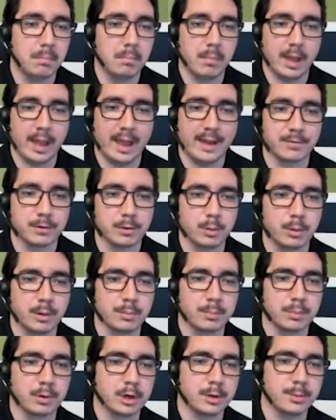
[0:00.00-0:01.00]

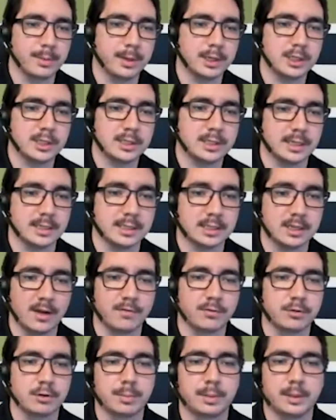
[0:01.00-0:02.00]
Everyone pretty much fits
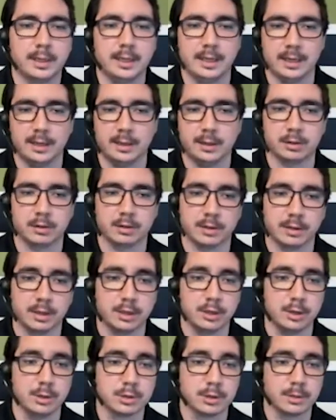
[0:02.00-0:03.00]
comfortably either in the
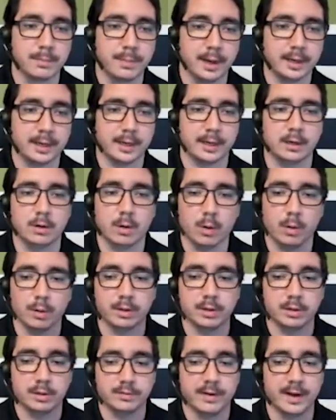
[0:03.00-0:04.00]
user bucket or
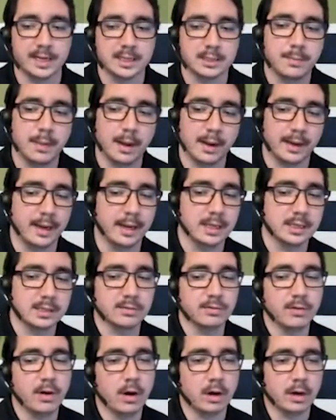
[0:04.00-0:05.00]
the device bucket as
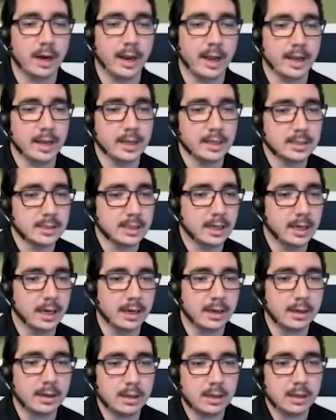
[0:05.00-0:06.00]
far as
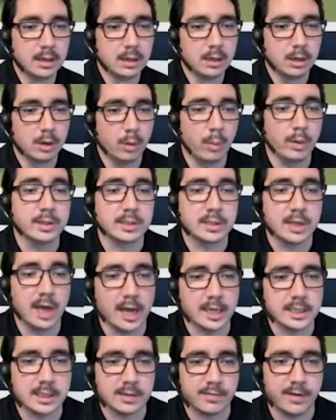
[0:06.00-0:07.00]
what's
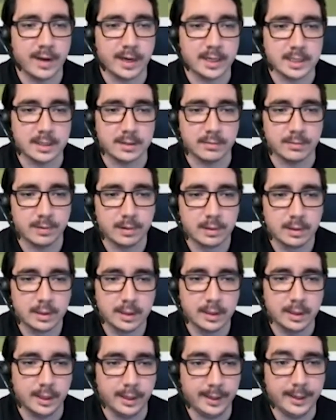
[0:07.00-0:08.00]
cost effective.
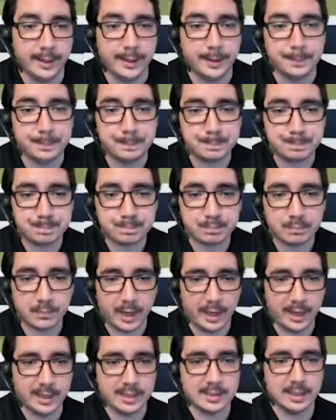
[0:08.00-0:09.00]
Um,
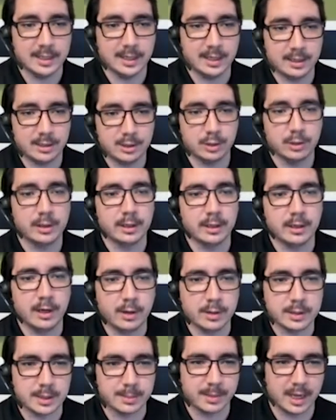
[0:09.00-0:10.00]
as Julian
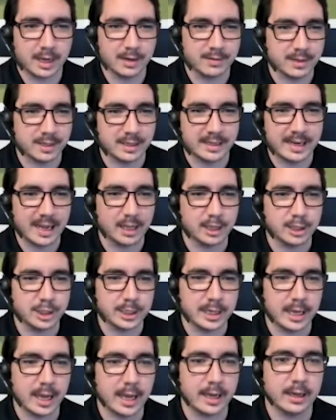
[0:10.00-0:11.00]
knows, I'm kind of an
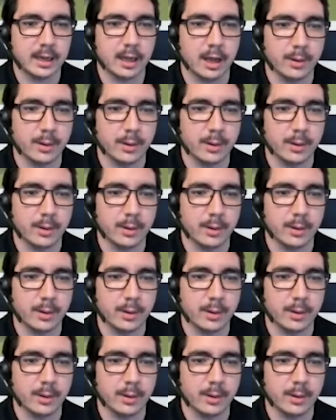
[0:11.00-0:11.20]
analogy guy.